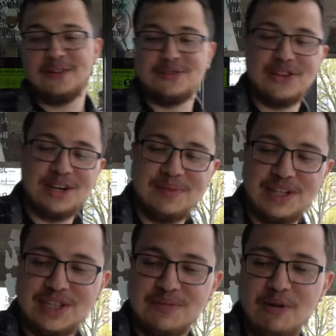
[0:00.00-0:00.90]
I was trying to
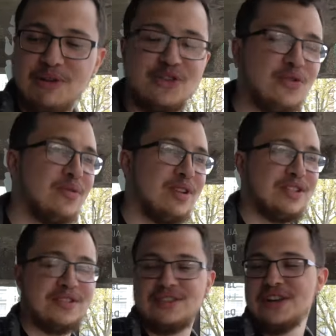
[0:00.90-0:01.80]
be spiritual.
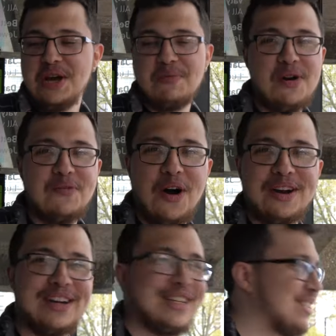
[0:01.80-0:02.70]
Move on.